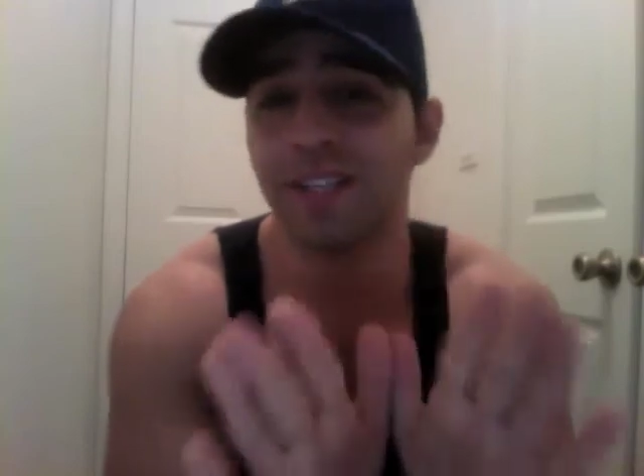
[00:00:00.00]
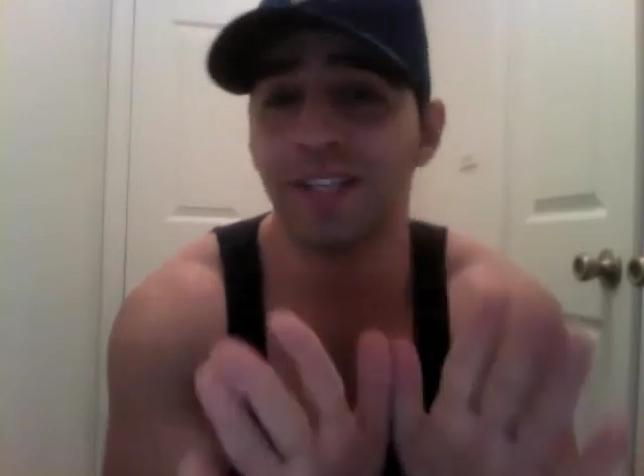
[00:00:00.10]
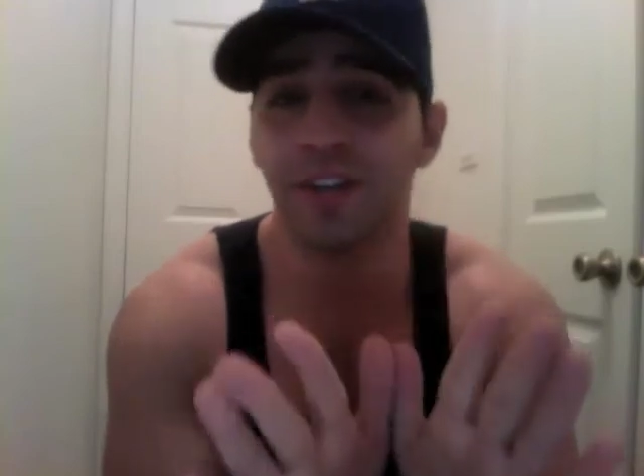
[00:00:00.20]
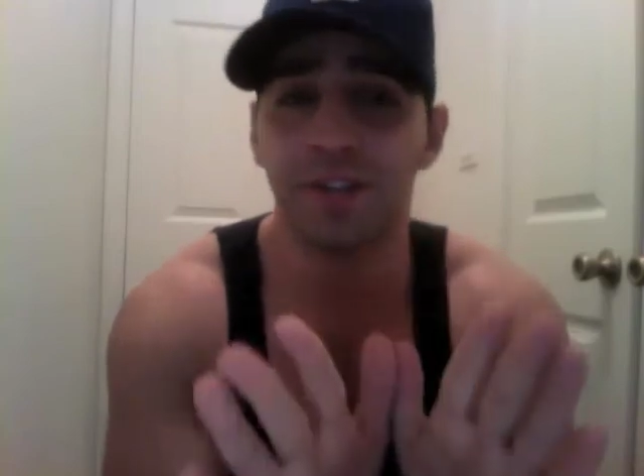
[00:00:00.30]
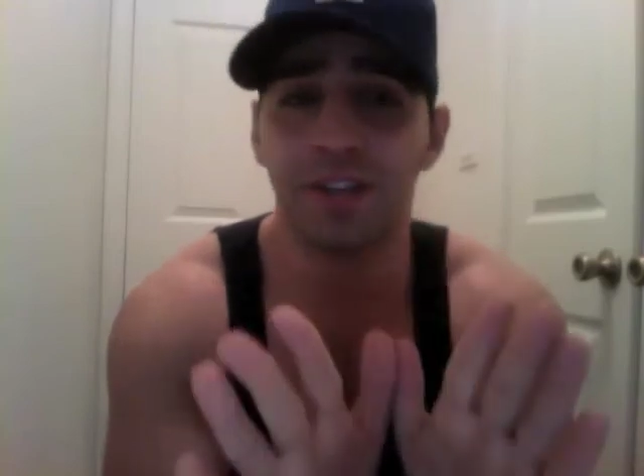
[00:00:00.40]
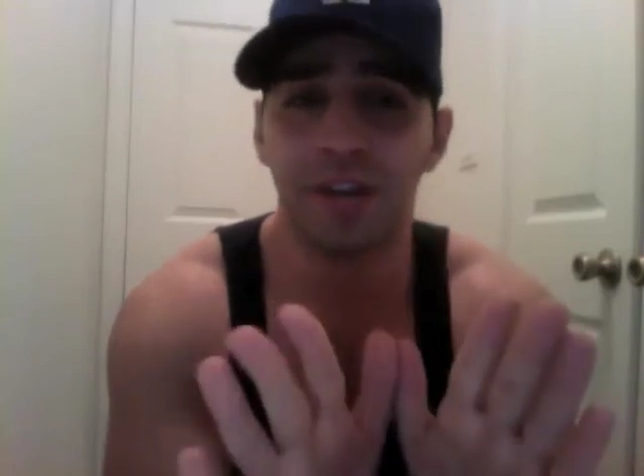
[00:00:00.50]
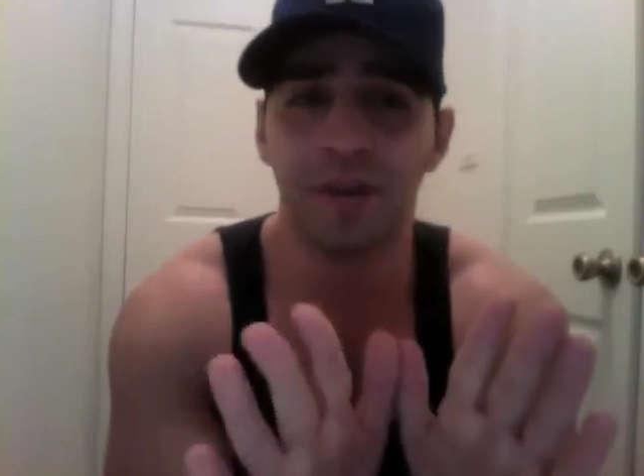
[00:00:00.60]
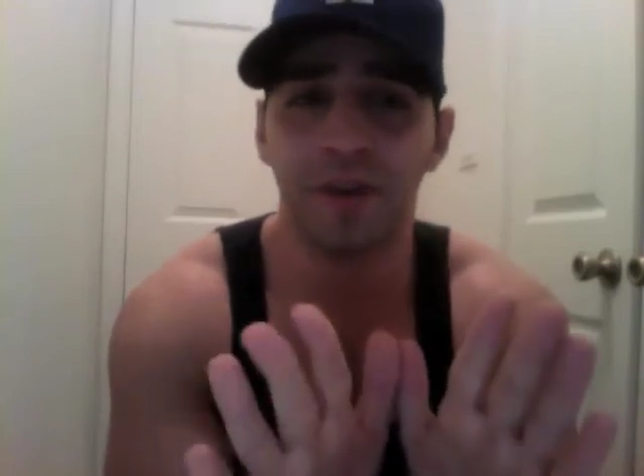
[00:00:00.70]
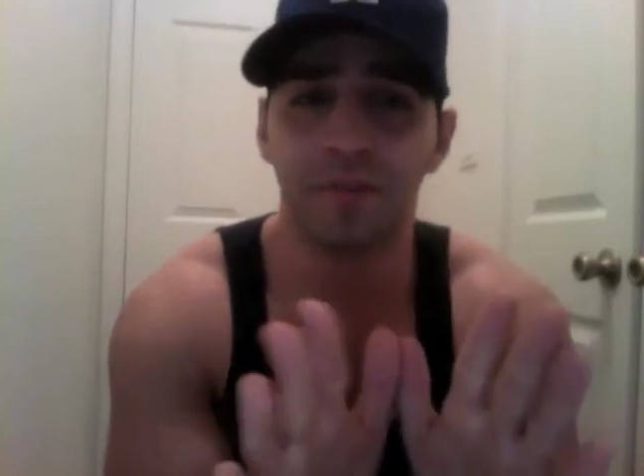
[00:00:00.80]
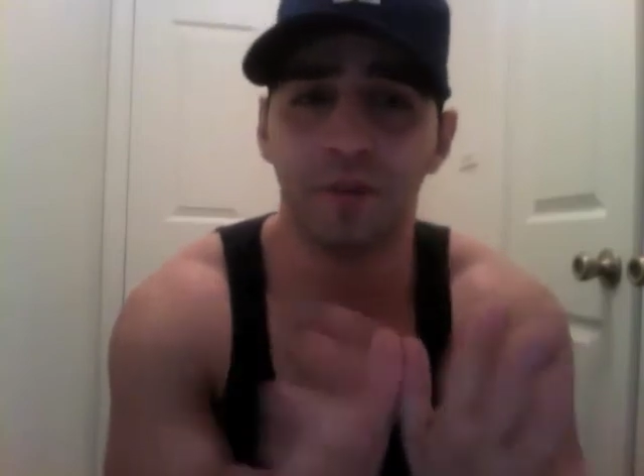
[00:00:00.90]
thing I want to talk about
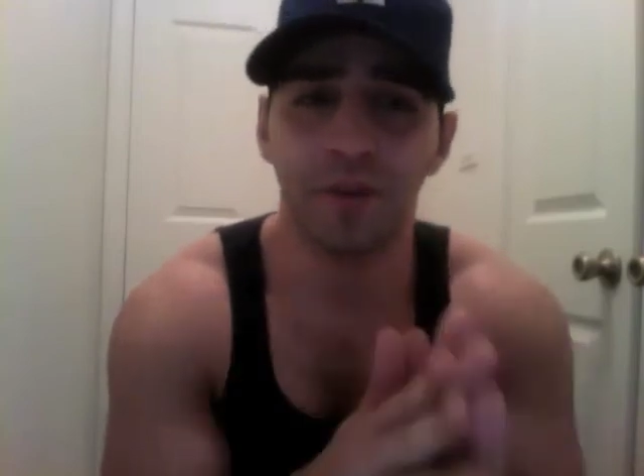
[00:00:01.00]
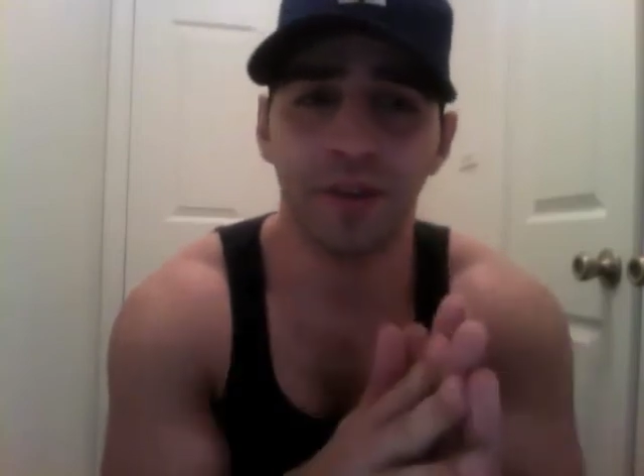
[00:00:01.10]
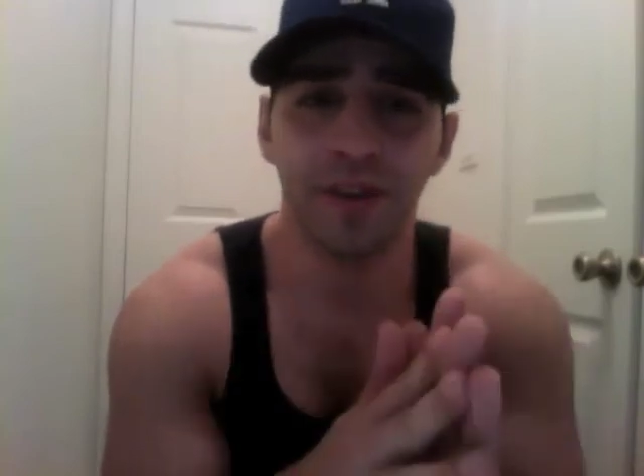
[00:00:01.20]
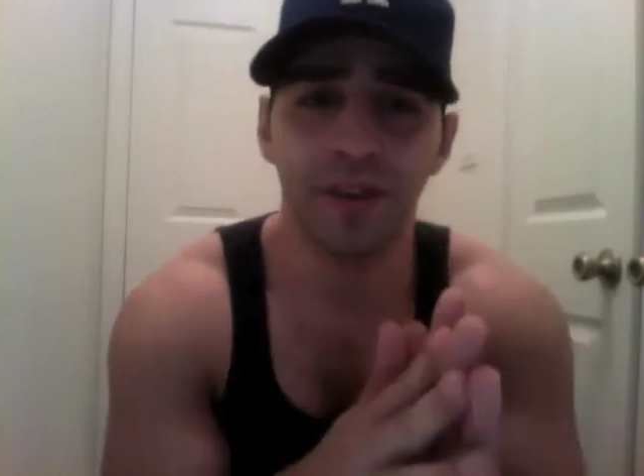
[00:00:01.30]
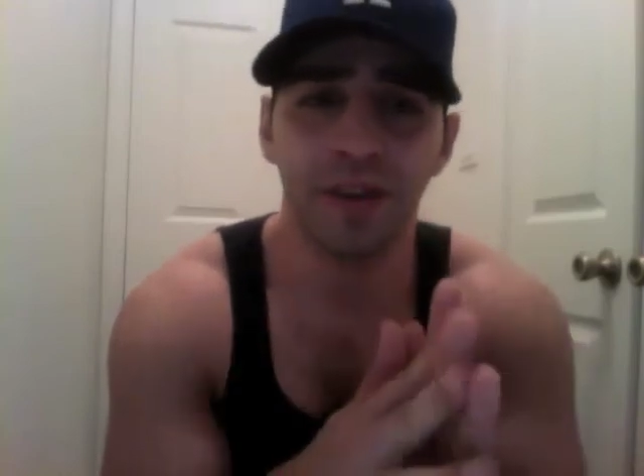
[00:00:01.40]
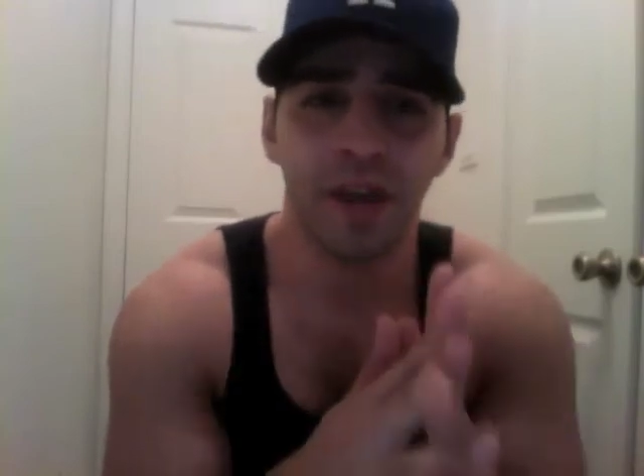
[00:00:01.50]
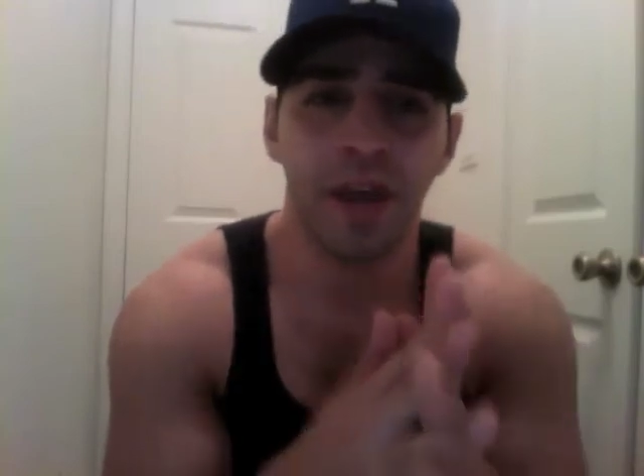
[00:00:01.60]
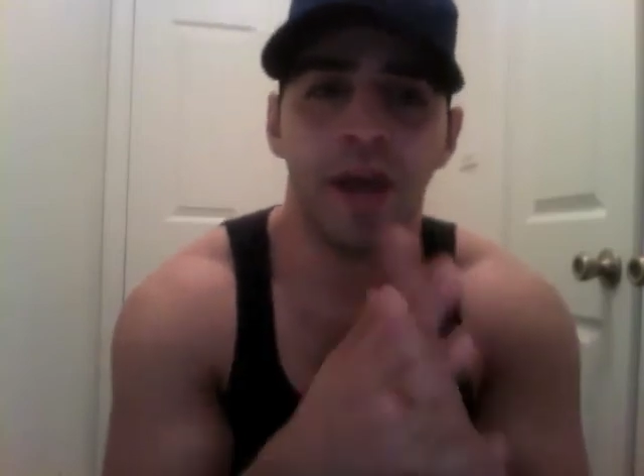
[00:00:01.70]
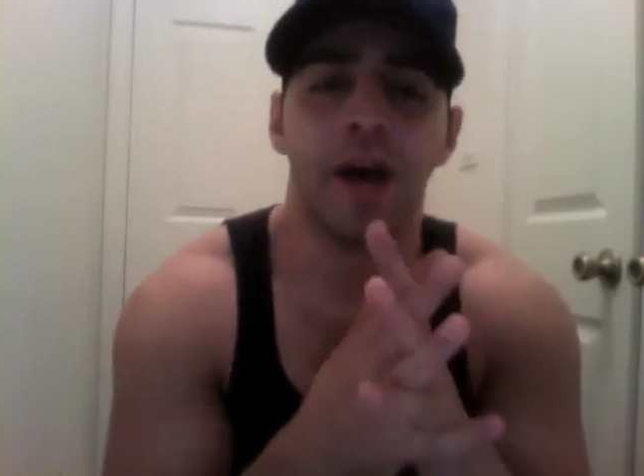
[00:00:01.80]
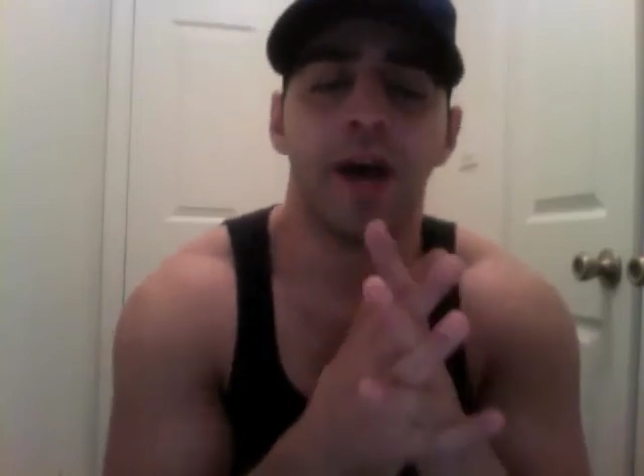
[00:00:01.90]
with bulking.
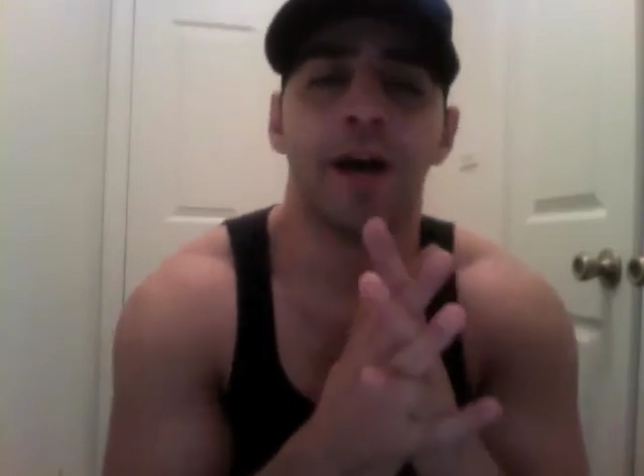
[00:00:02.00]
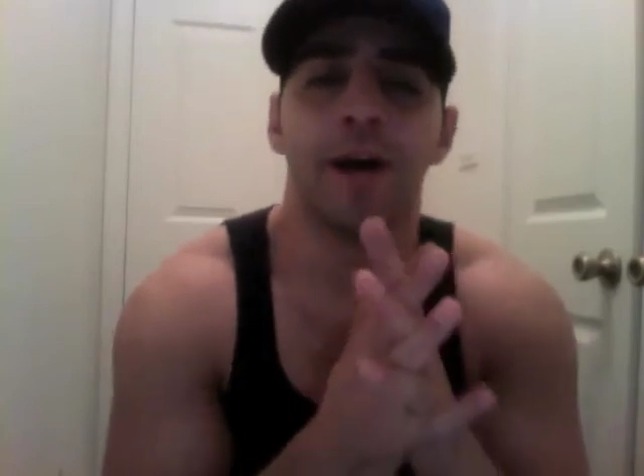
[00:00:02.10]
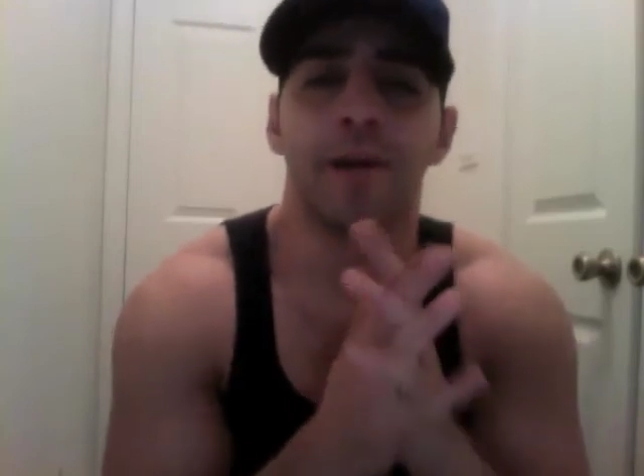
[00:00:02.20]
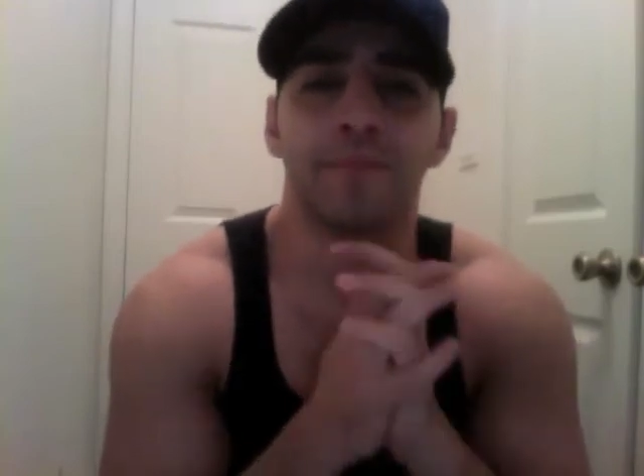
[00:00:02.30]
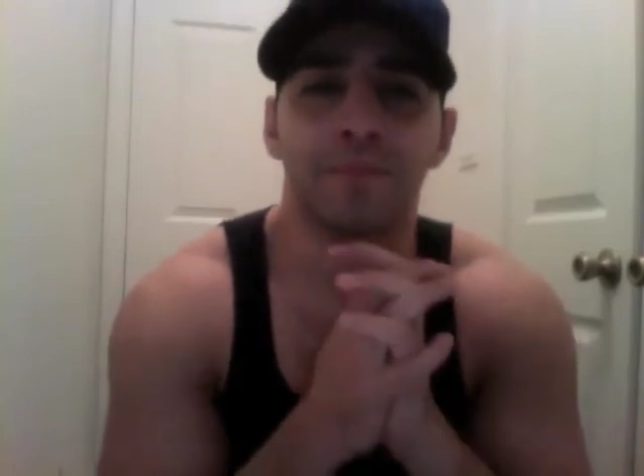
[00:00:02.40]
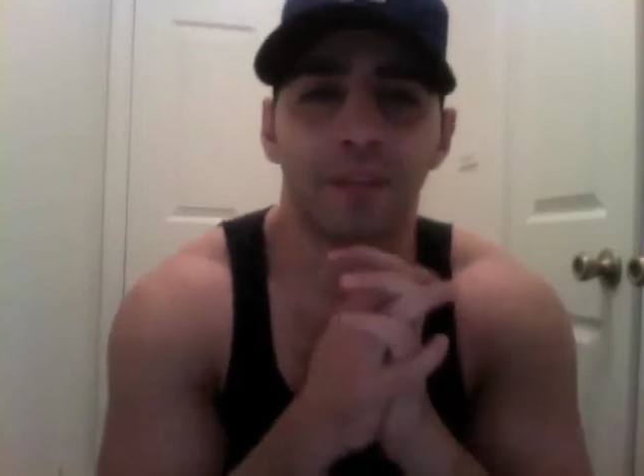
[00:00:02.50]
Some